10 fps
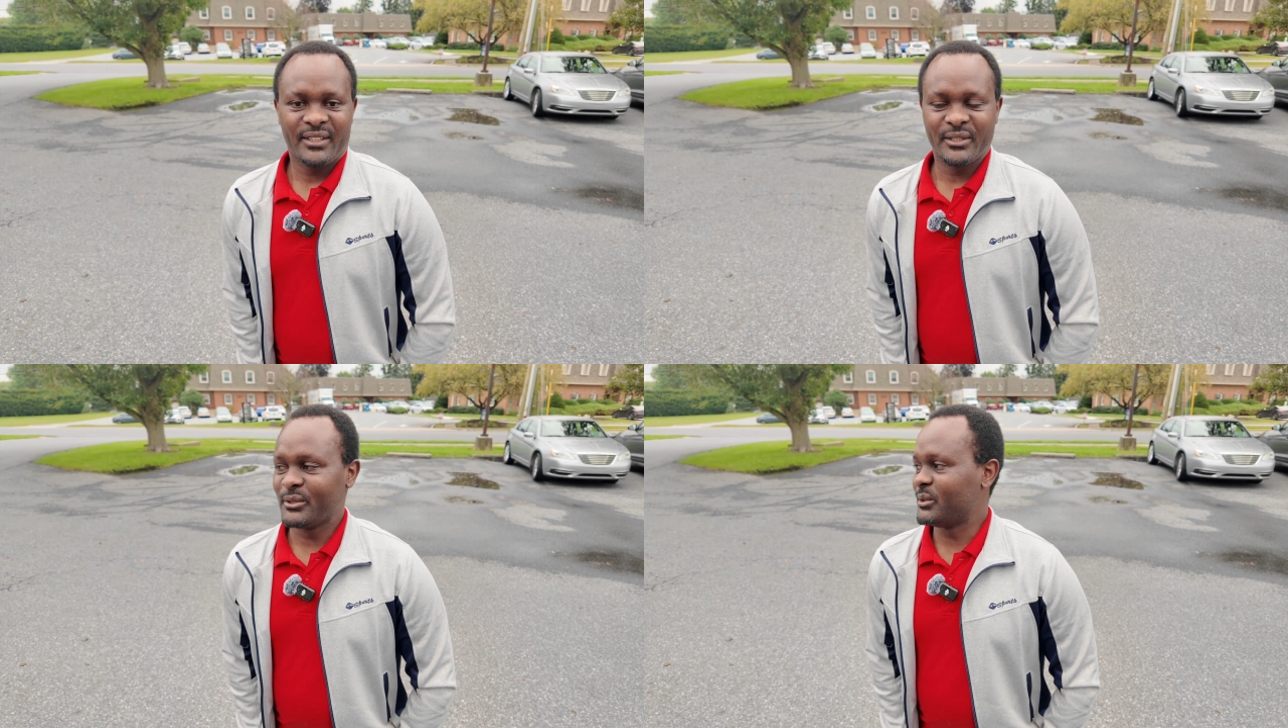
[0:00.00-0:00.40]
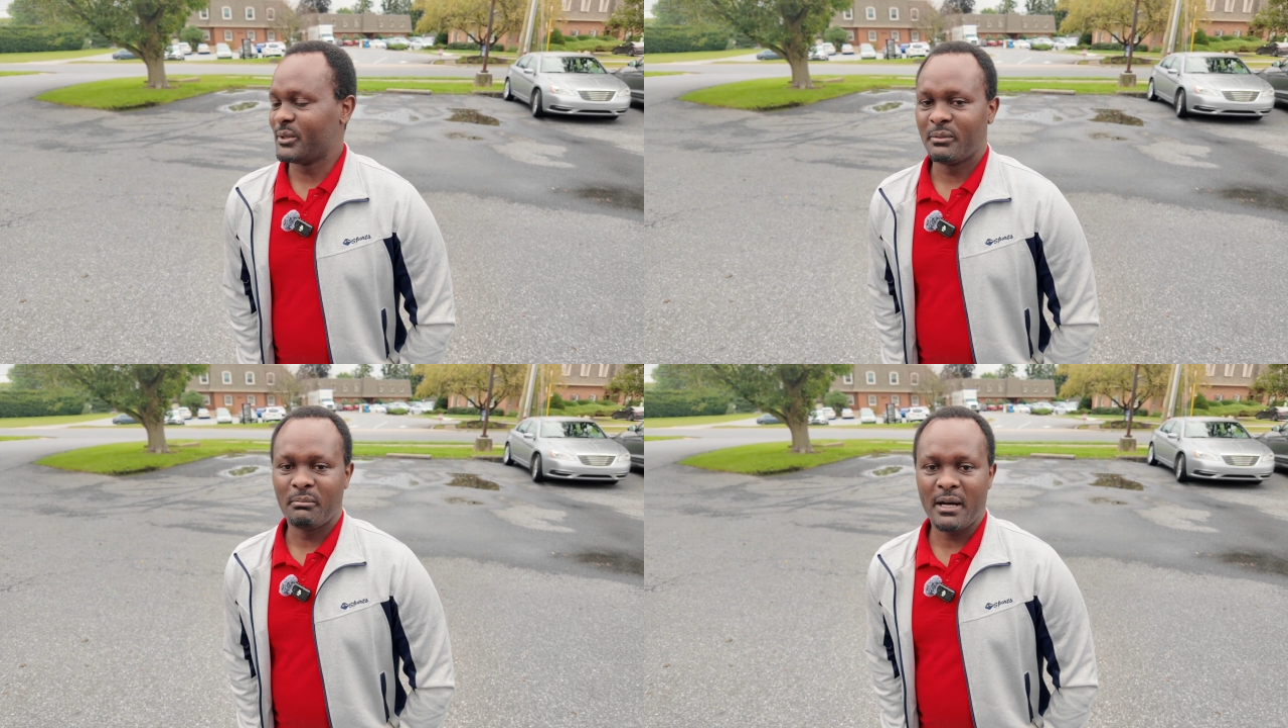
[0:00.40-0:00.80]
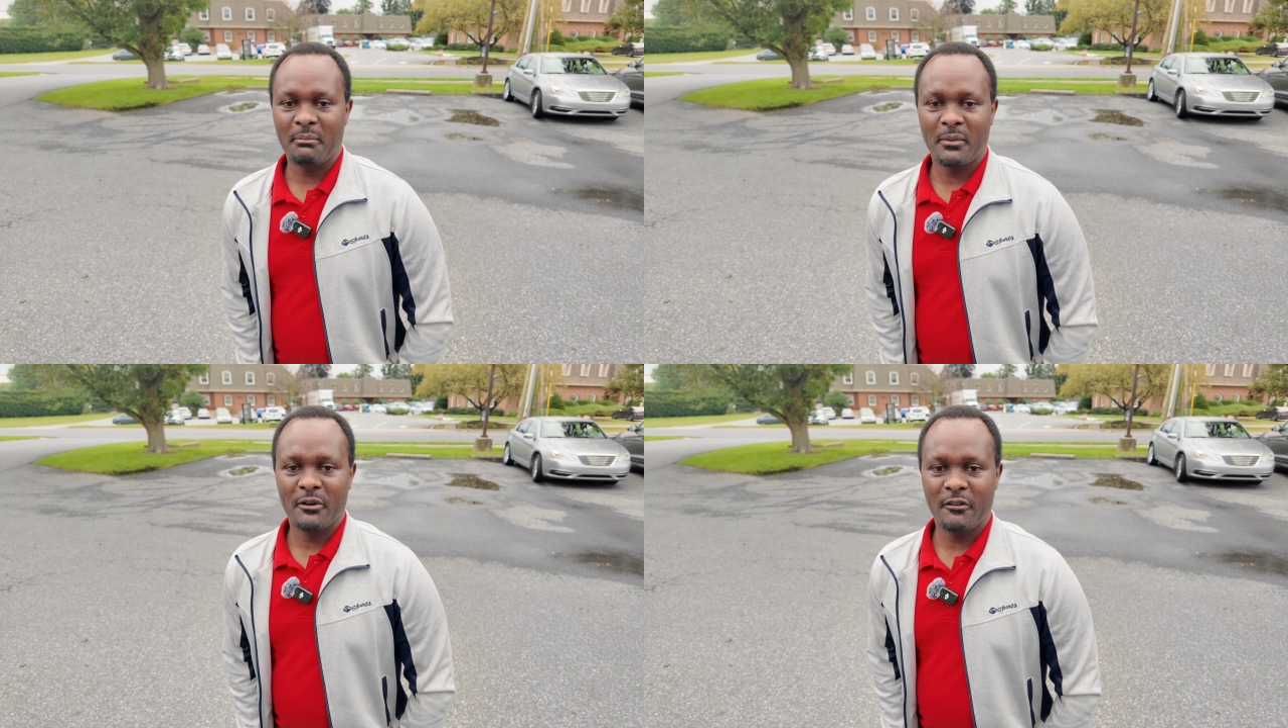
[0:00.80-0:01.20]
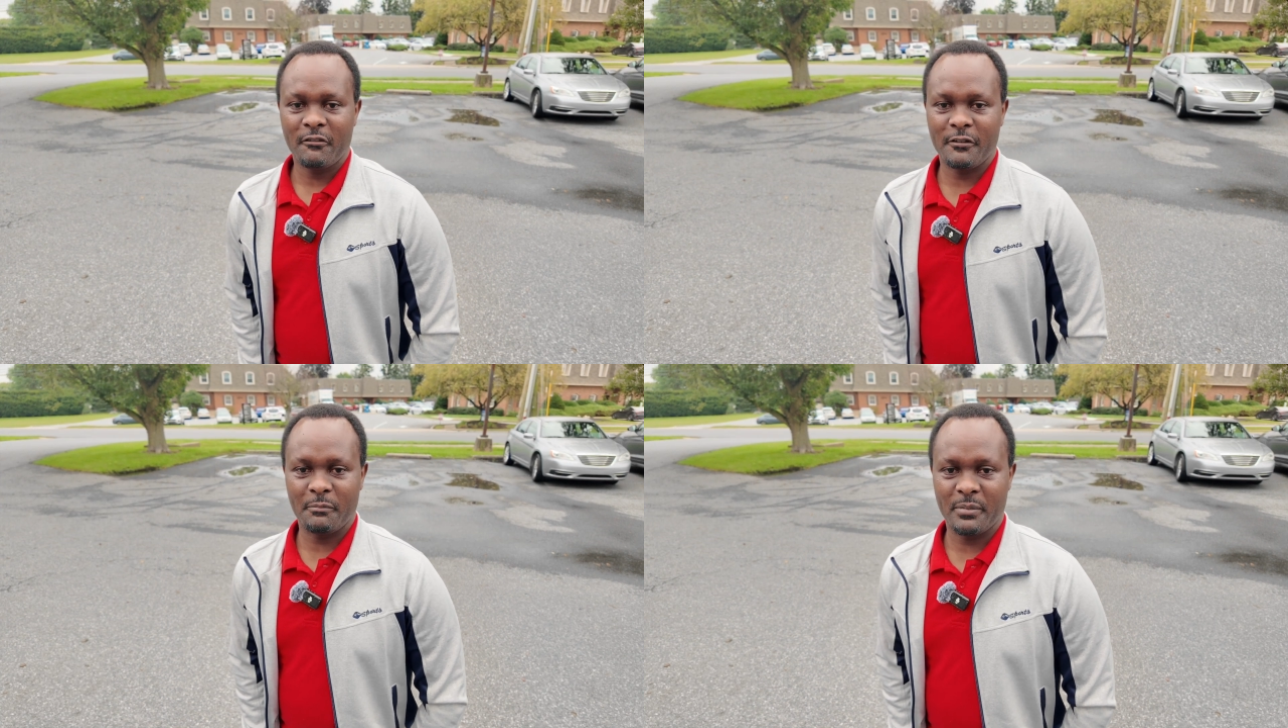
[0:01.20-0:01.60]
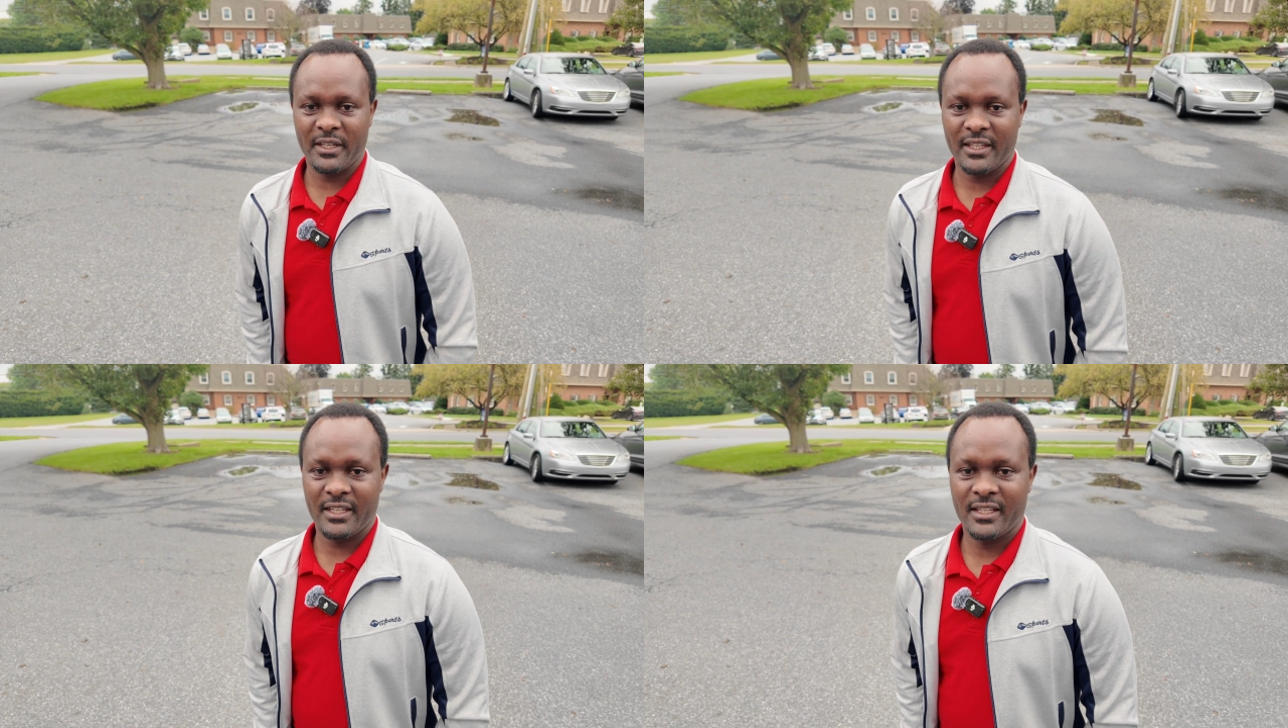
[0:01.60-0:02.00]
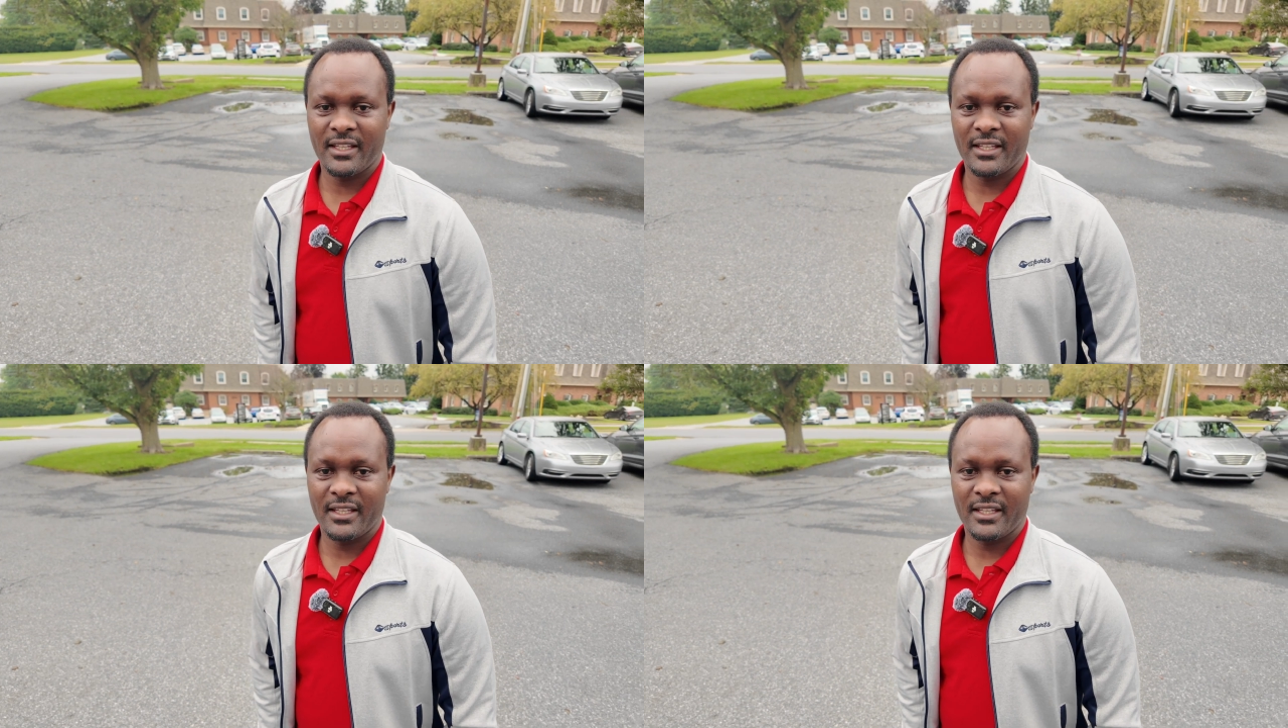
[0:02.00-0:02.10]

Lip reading: Hello, Mambo VP.